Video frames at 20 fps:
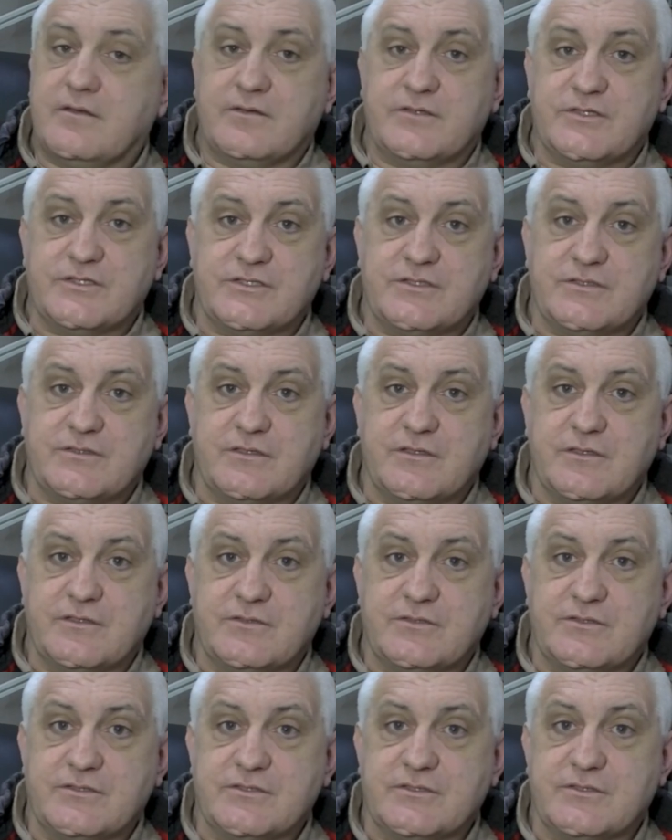just to
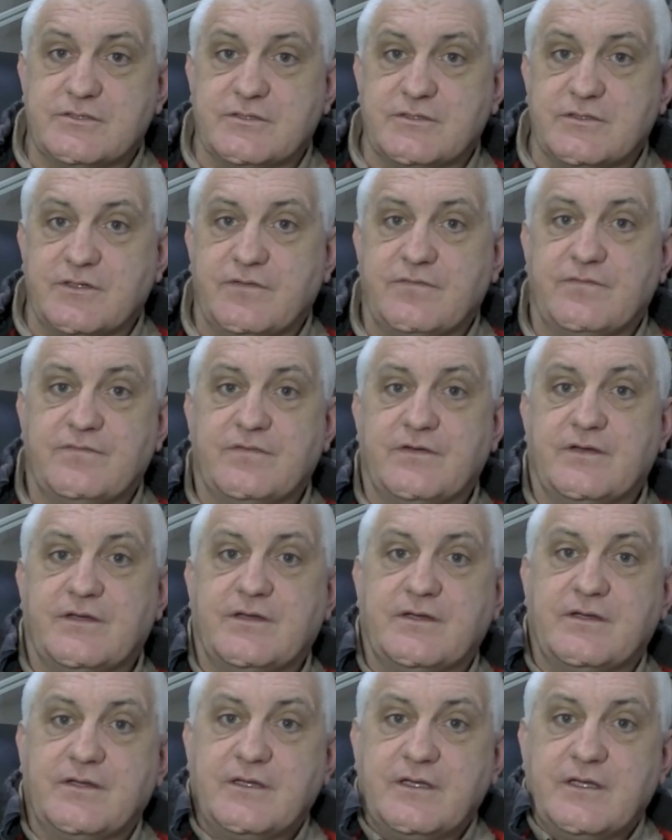sort of
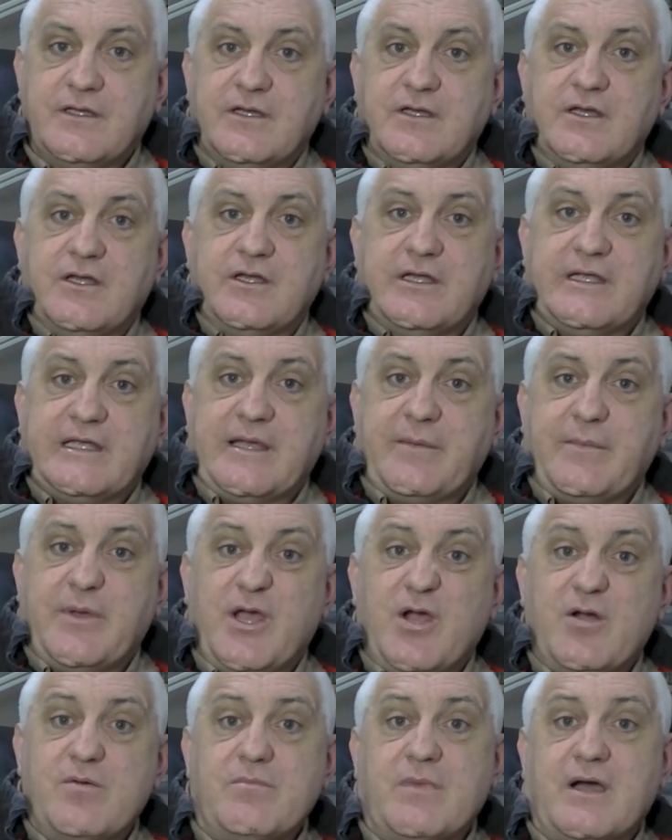get my
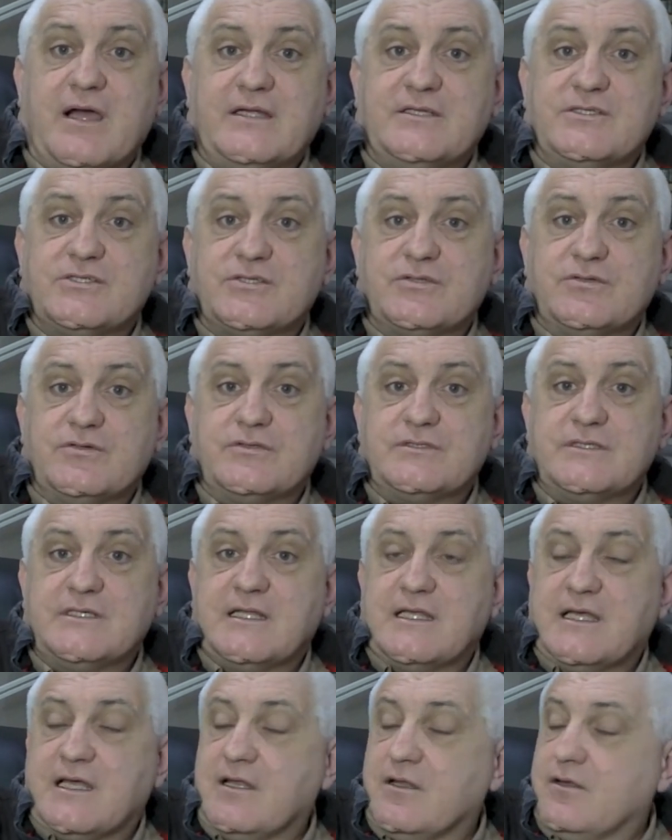own mind sorted,
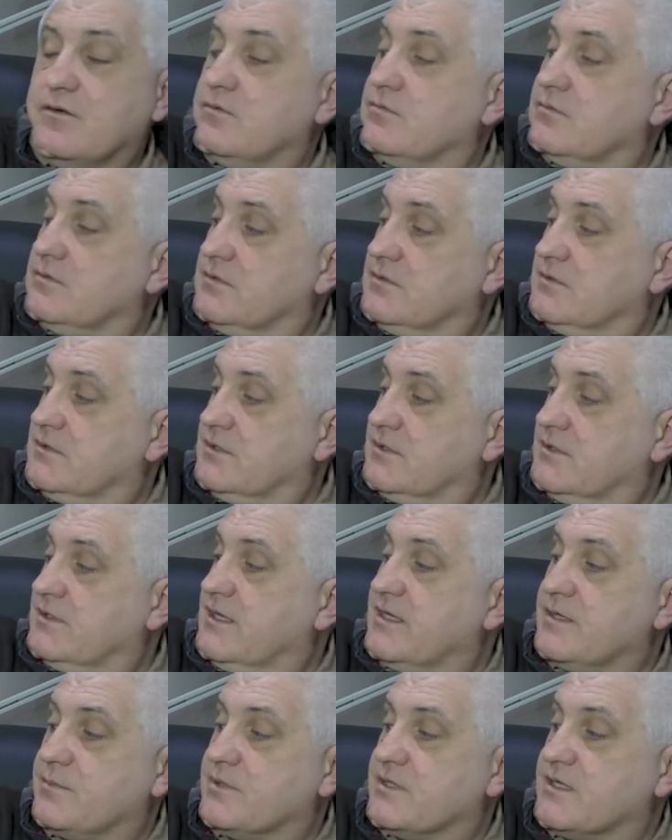let alone
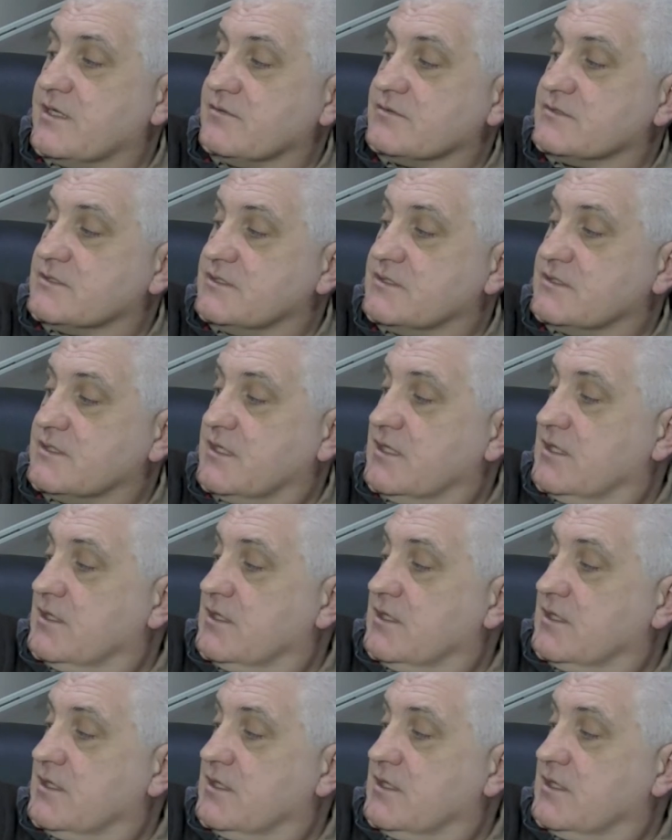anybody else's.